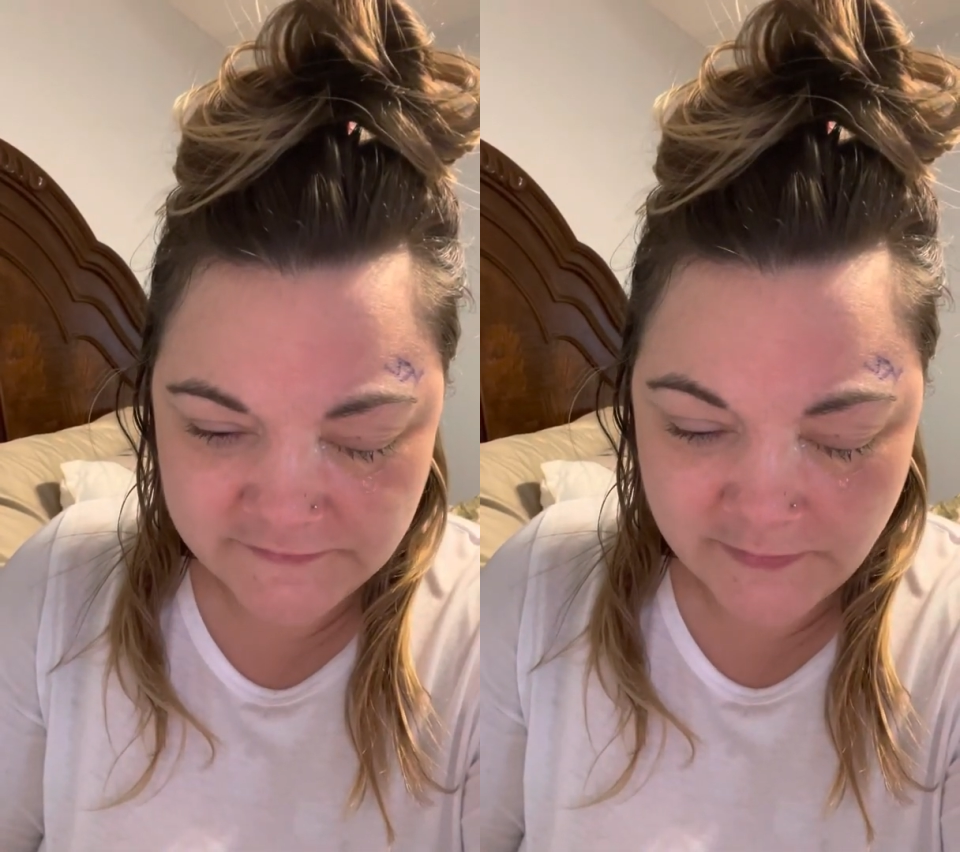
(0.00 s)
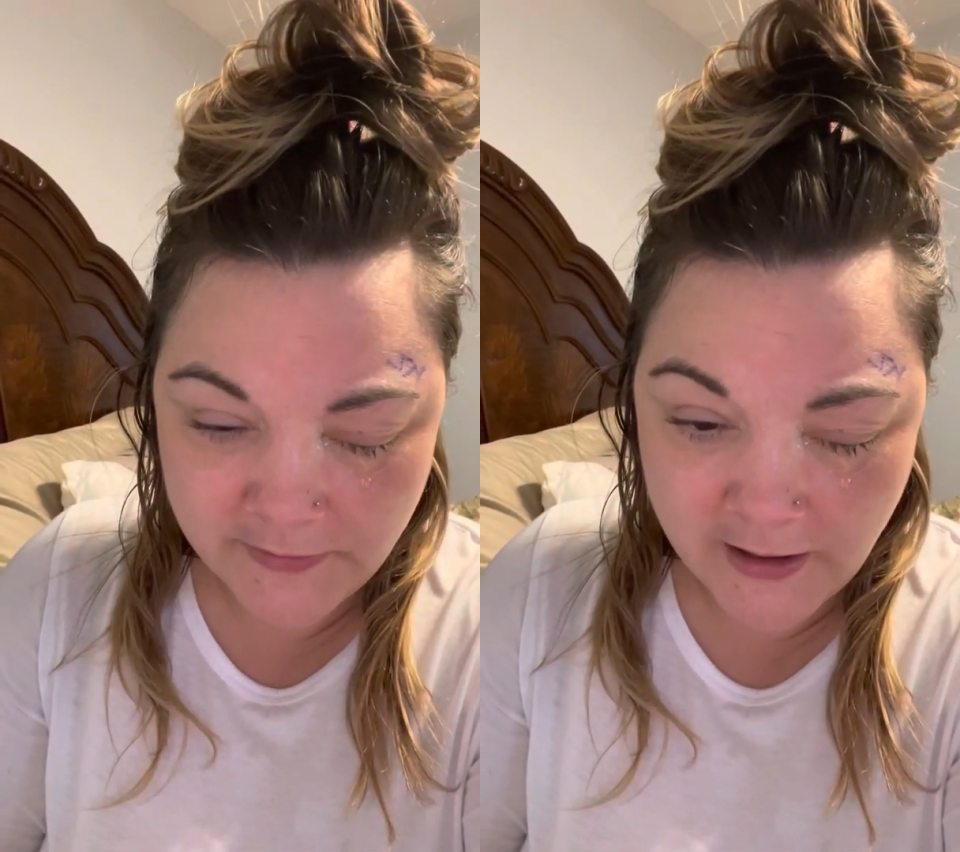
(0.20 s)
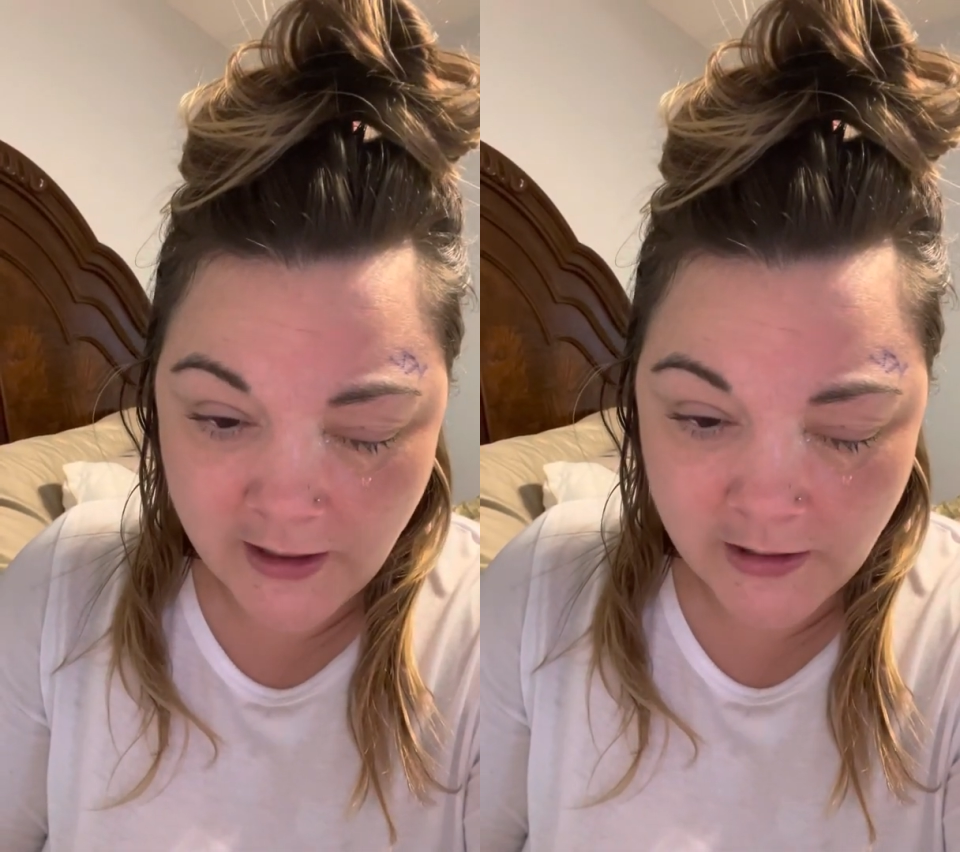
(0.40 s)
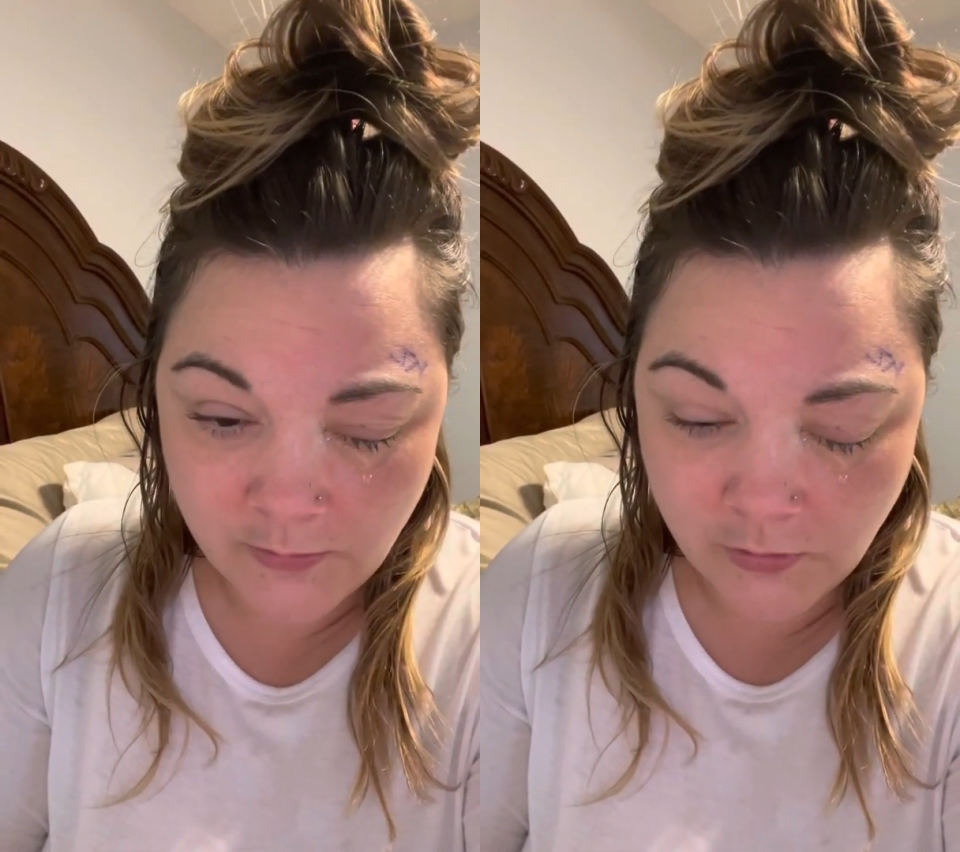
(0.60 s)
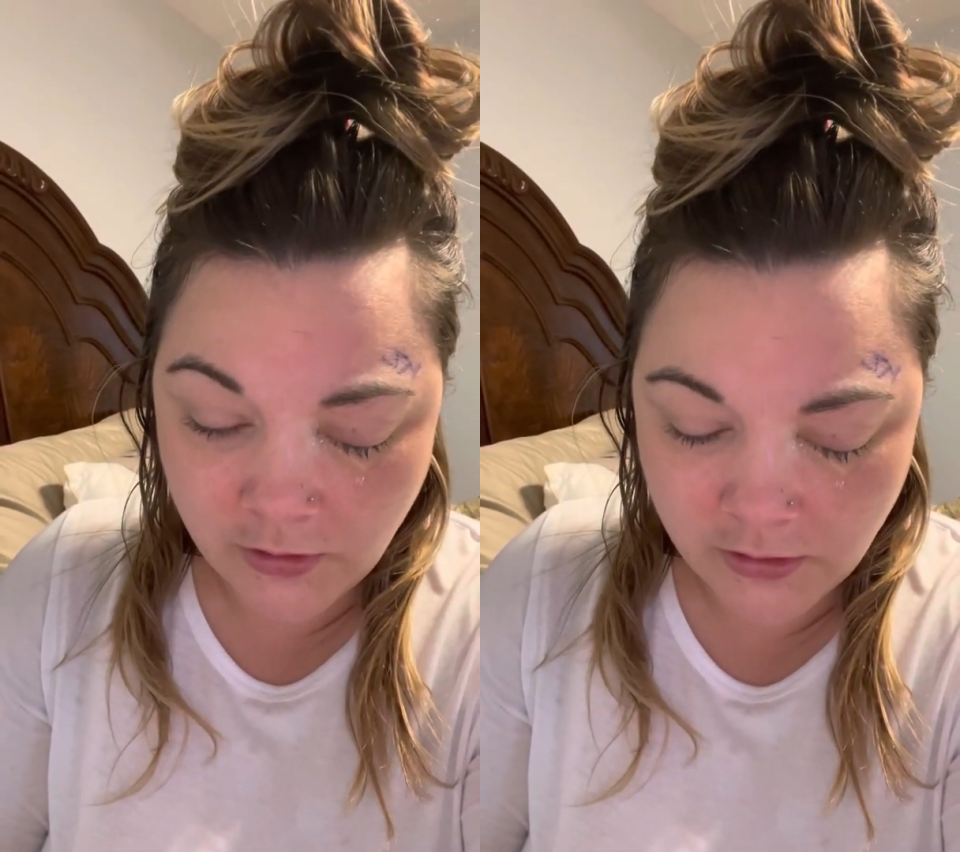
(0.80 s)
from the eye
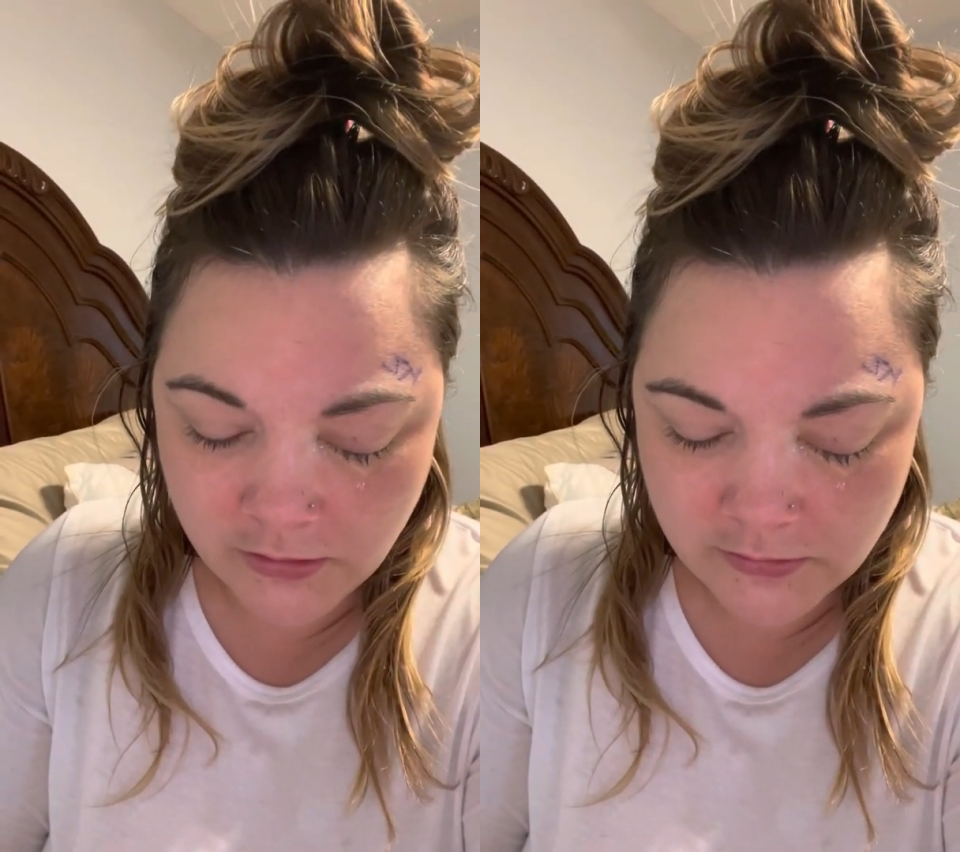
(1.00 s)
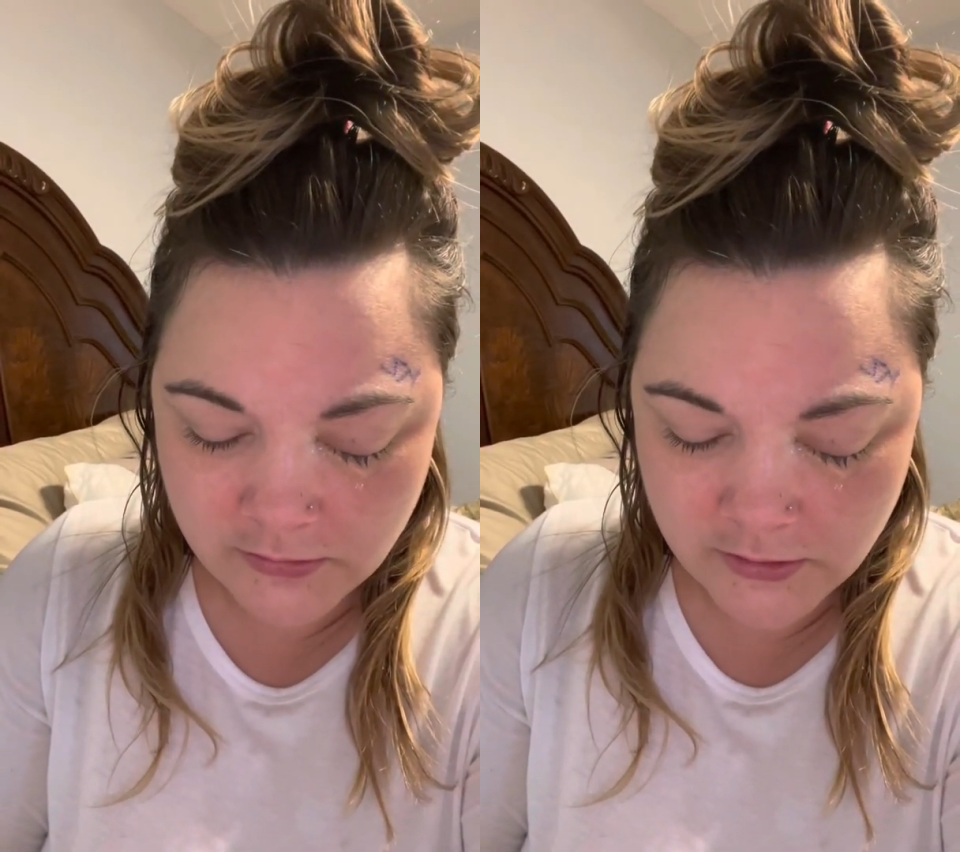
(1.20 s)
wall.